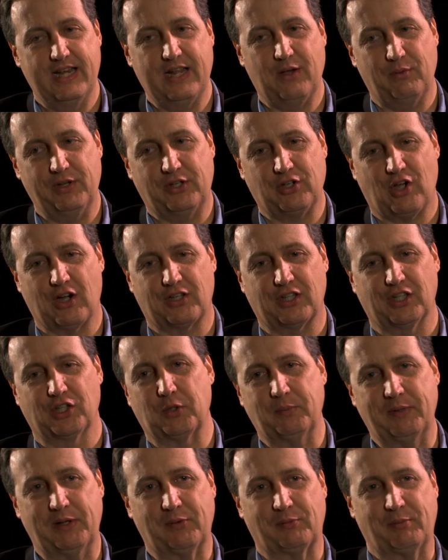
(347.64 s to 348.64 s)
Now we talked a
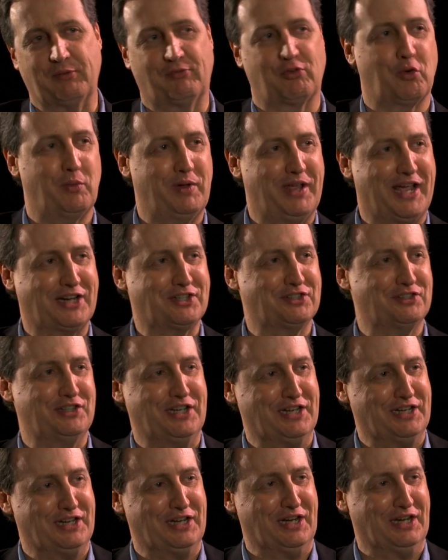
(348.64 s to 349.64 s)
little bit before we
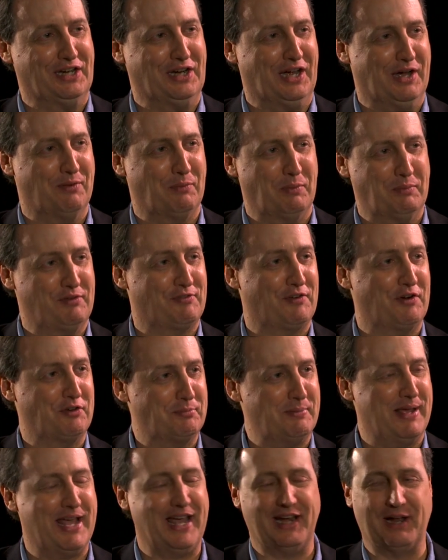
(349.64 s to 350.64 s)
actually, uh, when we
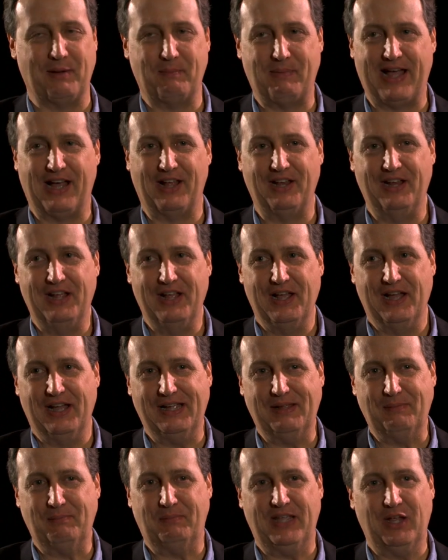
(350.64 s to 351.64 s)
first met, about
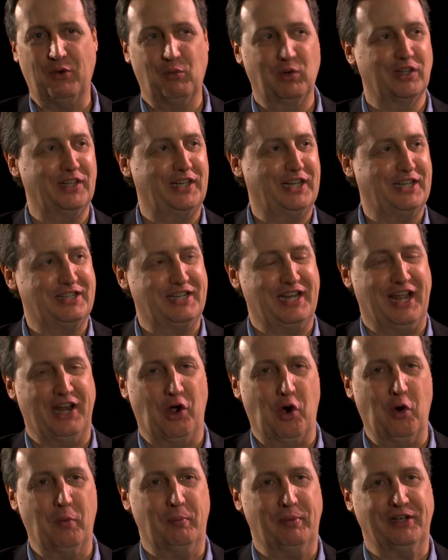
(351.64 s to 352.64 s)
being willing
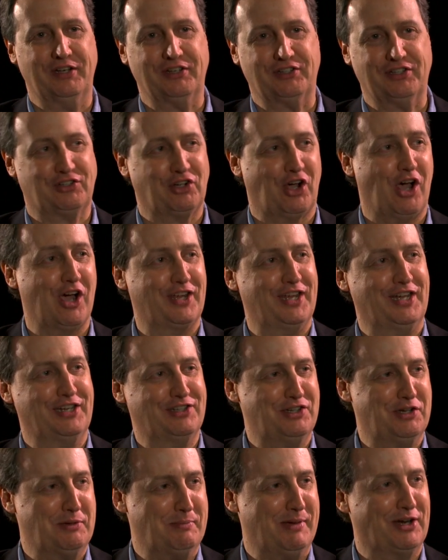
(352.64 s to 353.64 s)
and open to talking
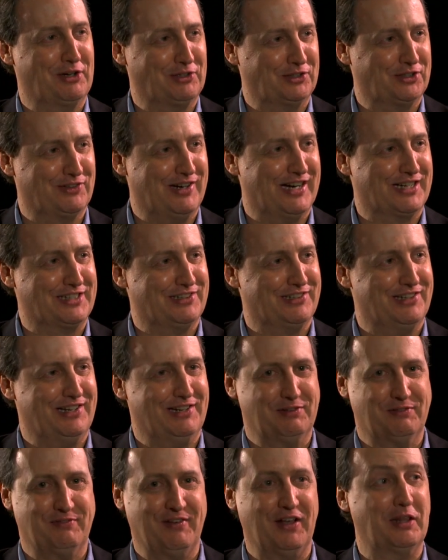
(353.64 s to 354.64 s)
to your medical director
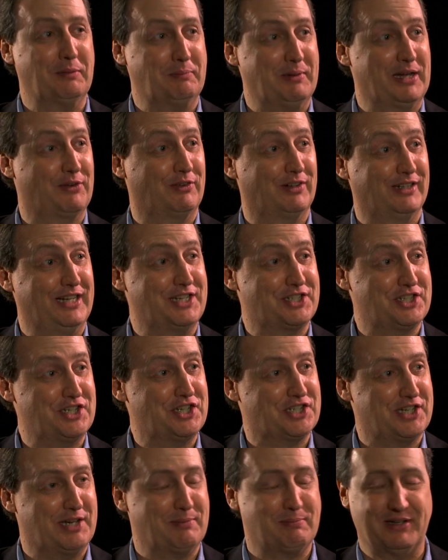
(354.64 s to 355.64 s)
and developing a
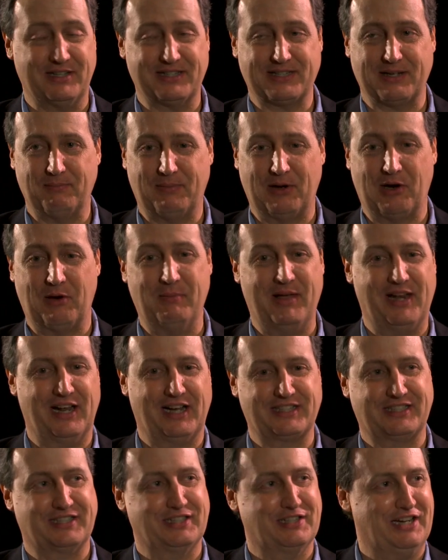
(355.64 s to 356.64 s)
relationship. And some
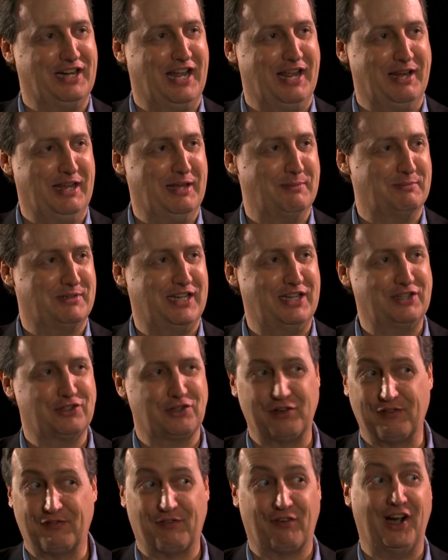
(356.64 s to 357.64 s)
paramedics and EMTs
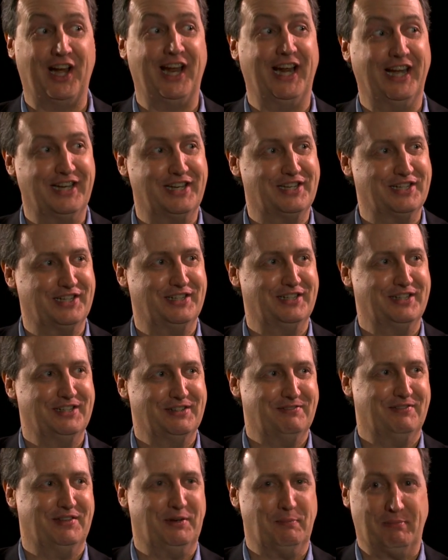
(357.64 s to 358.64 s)
are afraid to
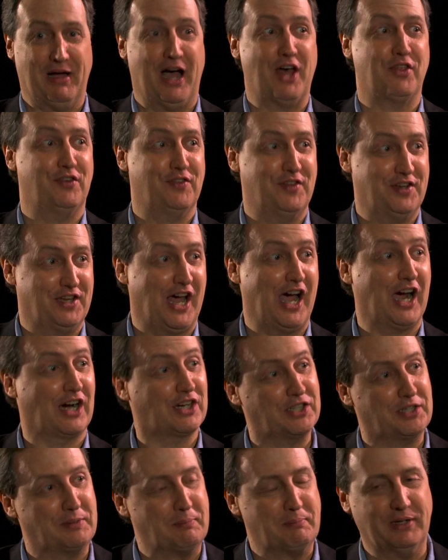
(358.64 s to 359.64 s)
bother the
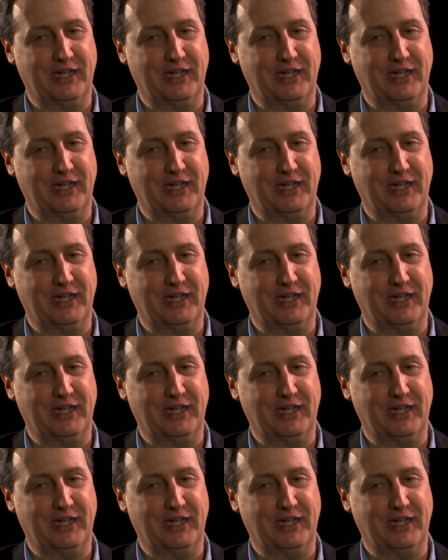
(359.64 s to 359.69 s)
doctor.